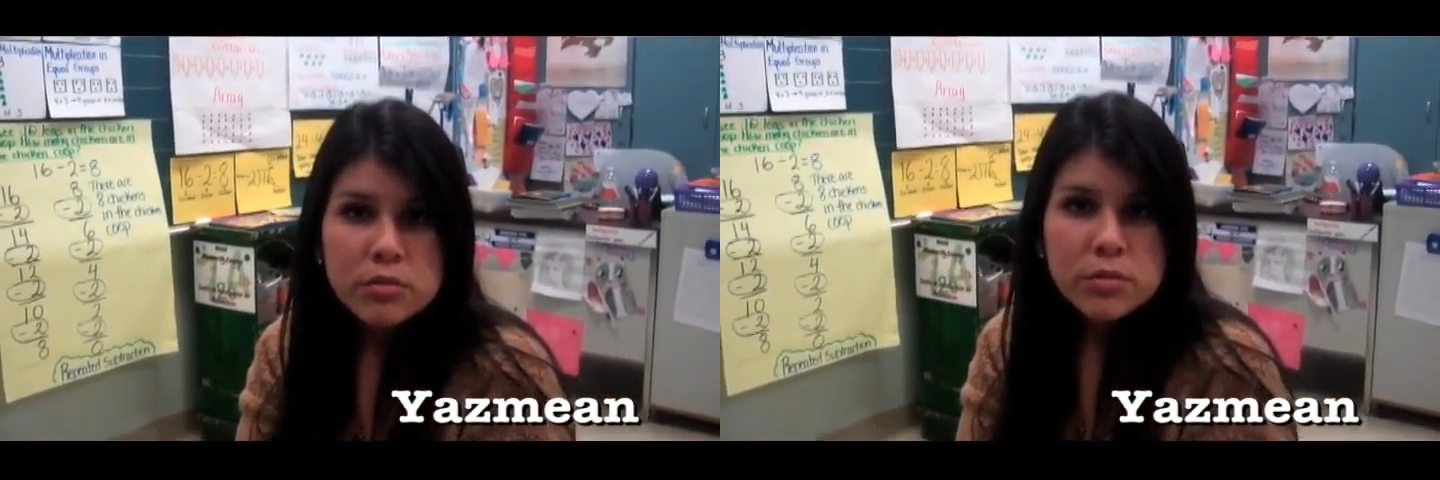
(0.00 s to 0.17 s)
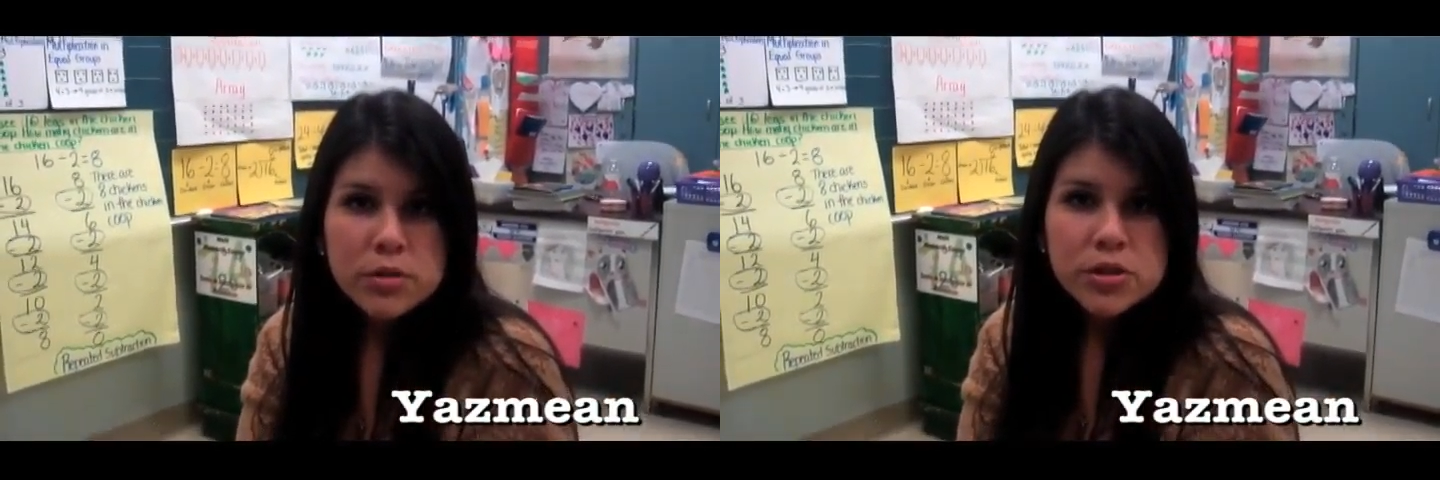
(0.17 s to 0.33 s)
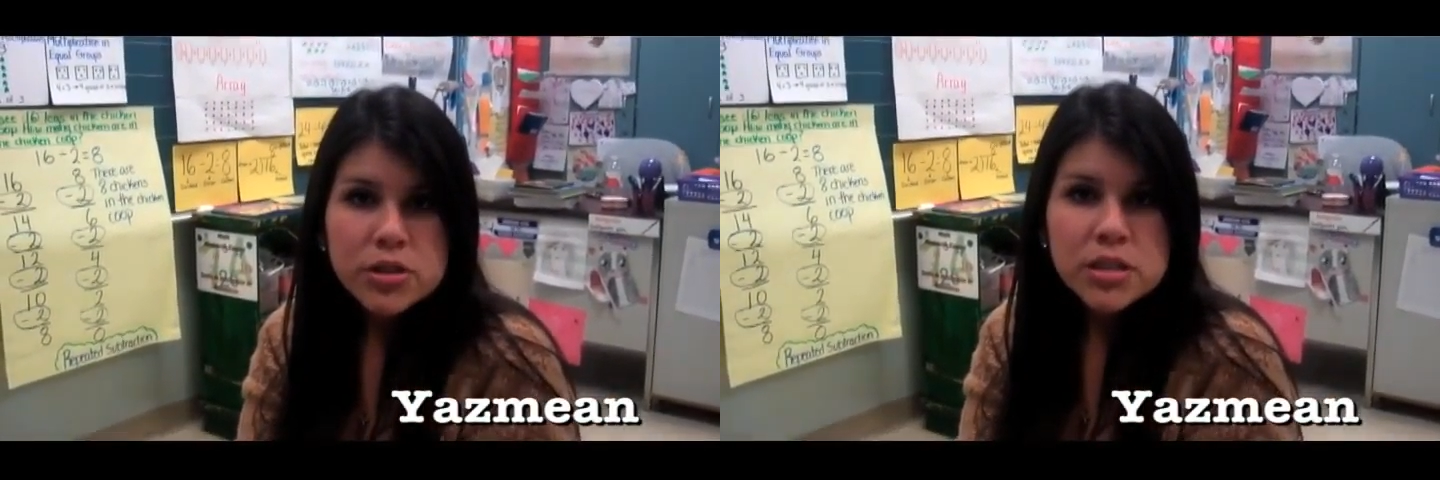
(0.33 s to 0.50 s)

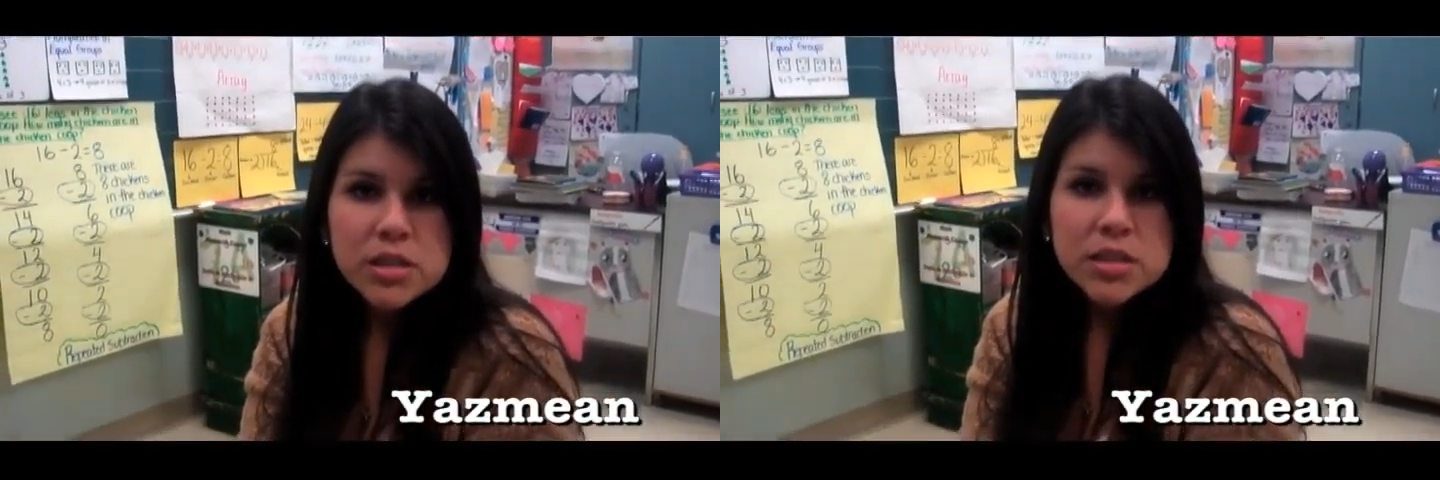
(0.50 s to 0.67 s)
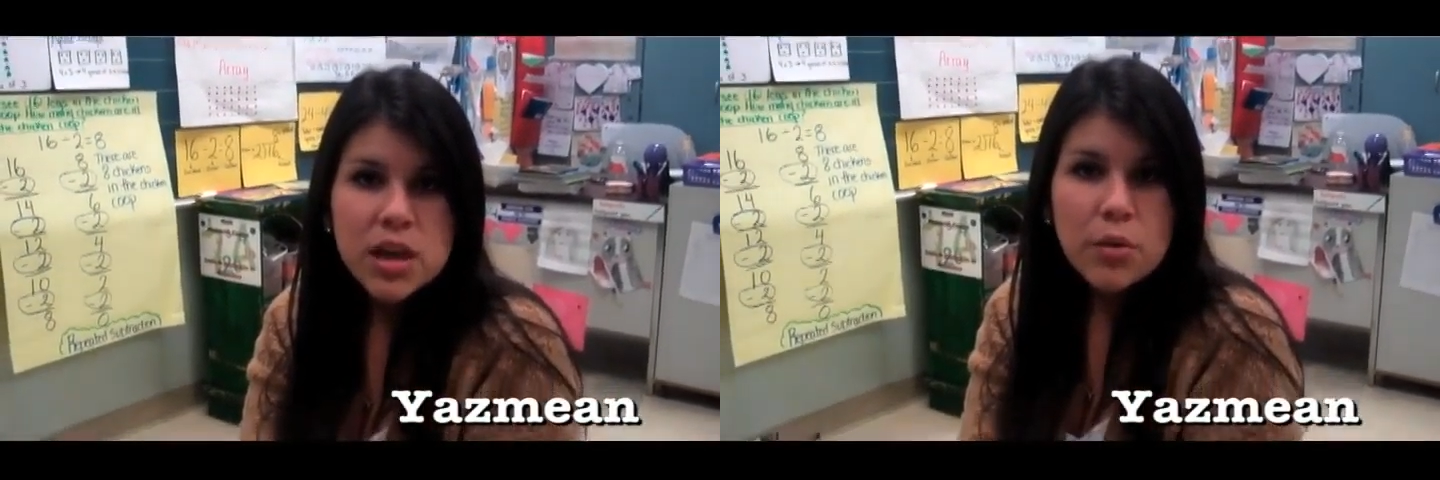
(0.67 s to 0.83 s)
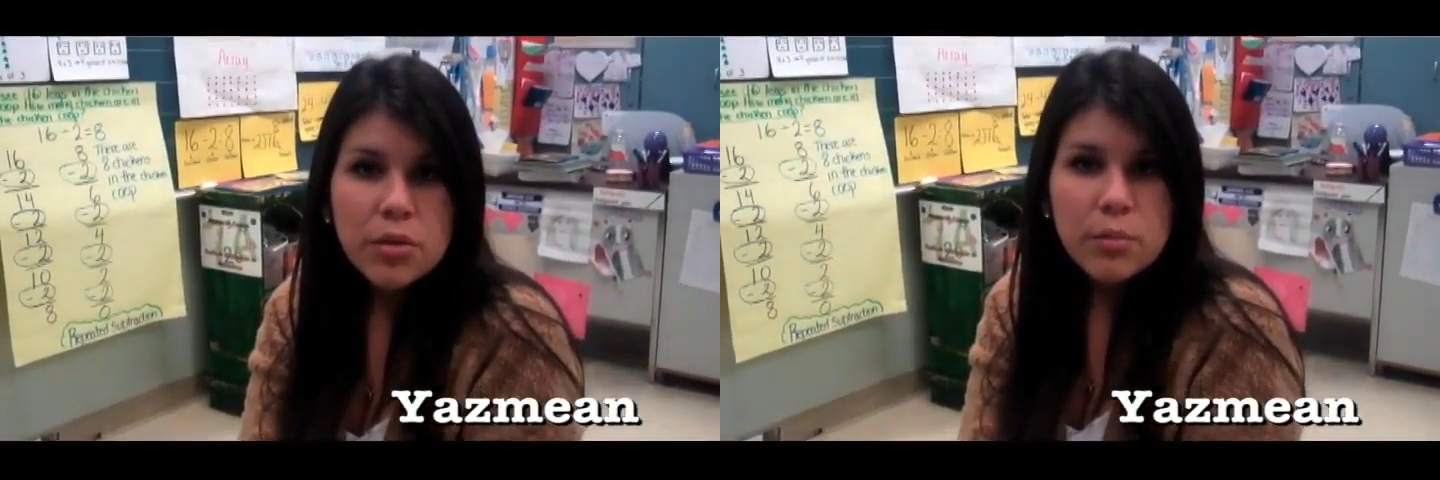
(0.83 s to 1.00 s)
which is in
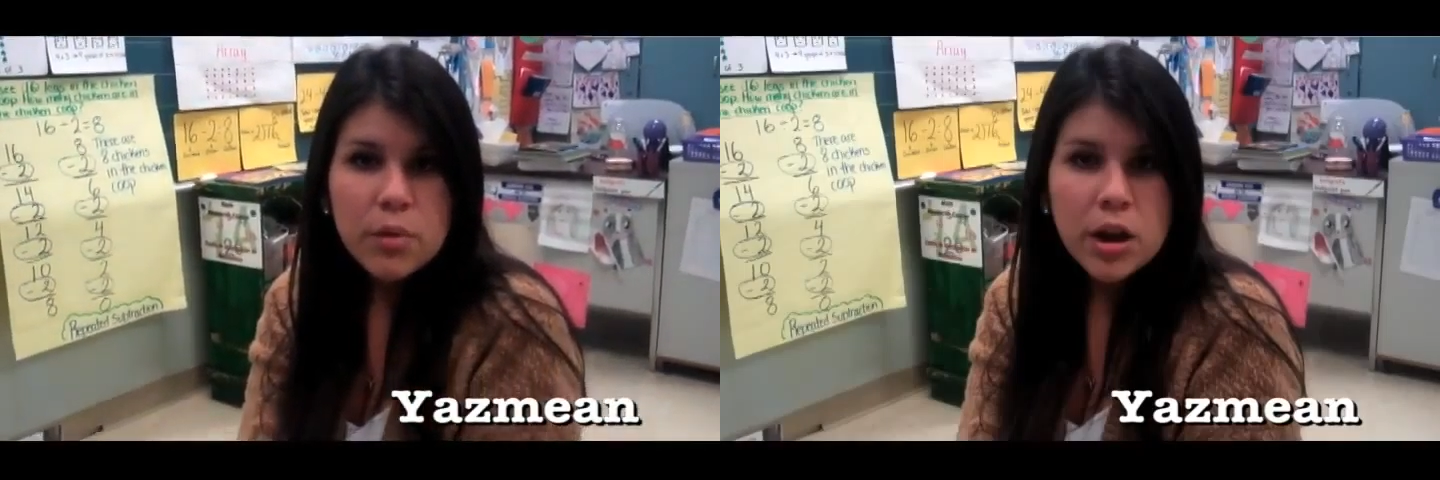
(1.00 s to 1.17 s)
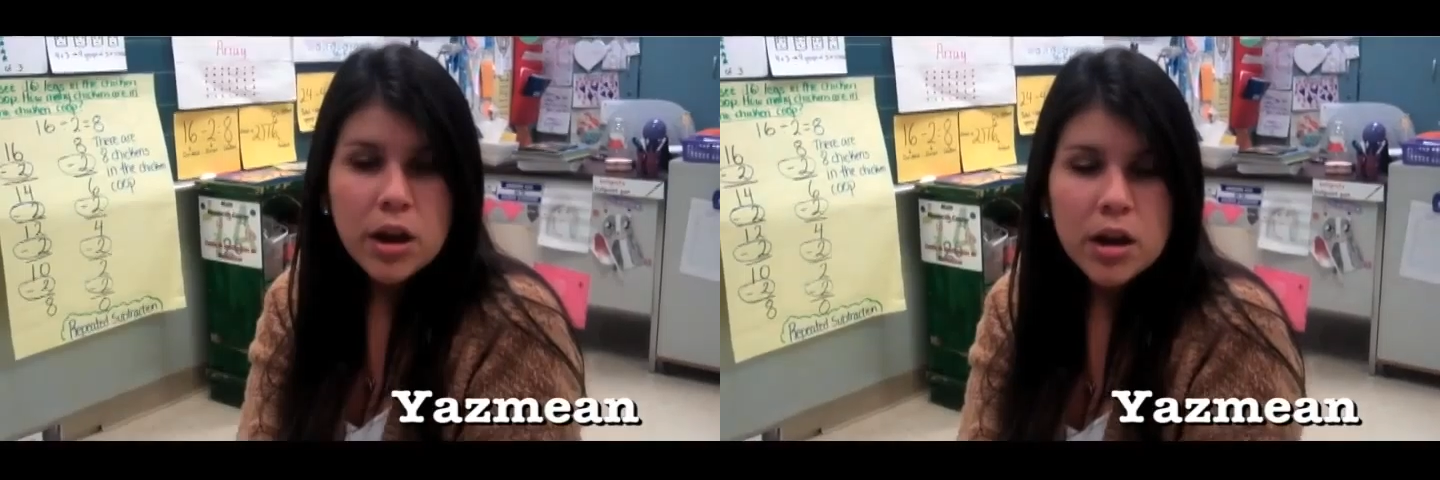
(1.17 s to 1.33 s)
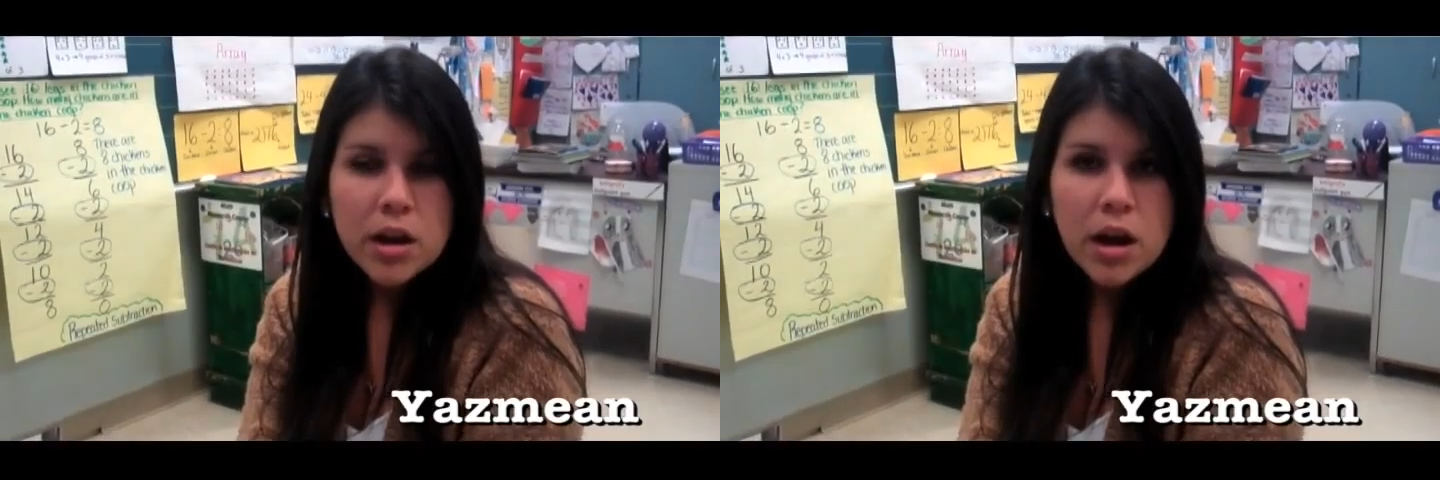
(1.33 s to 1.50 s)
South
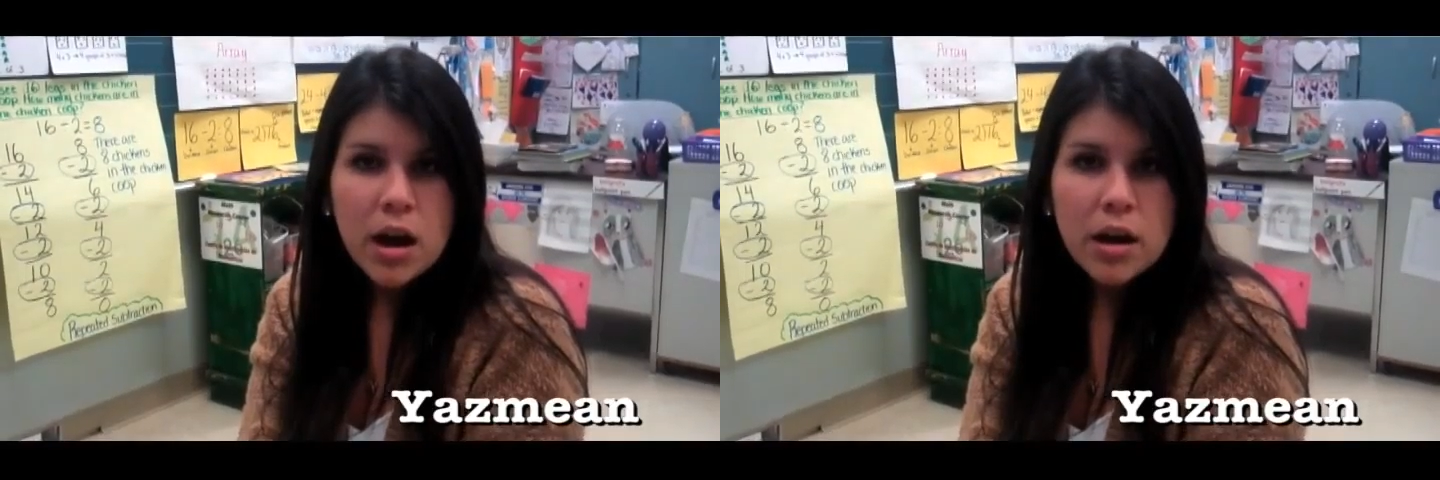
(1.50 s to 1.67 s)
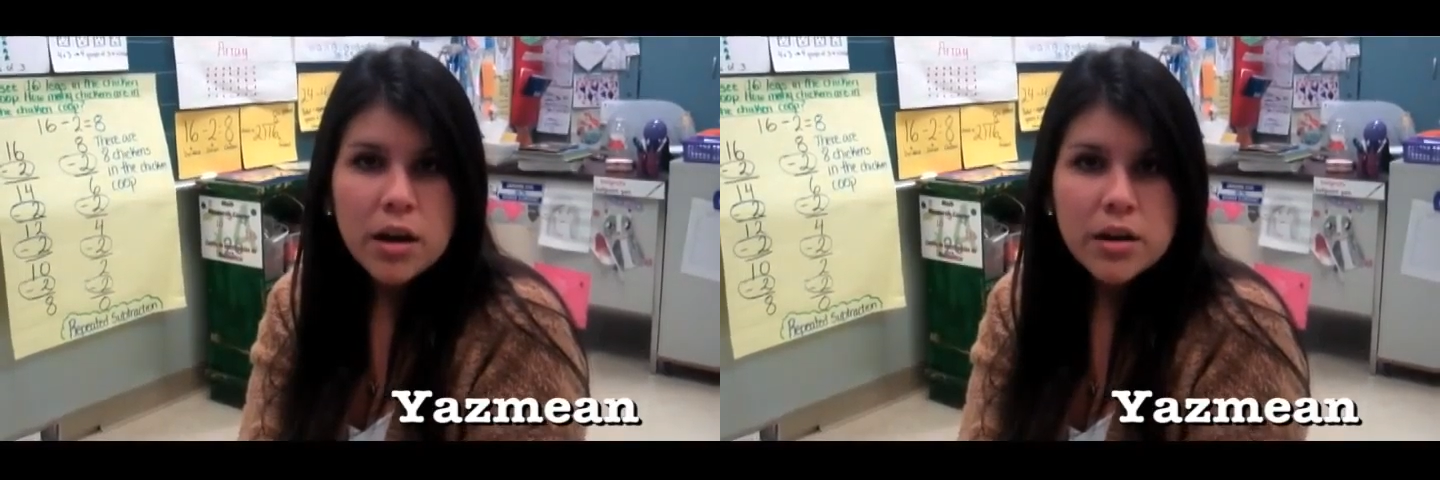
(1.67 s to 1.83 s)
America,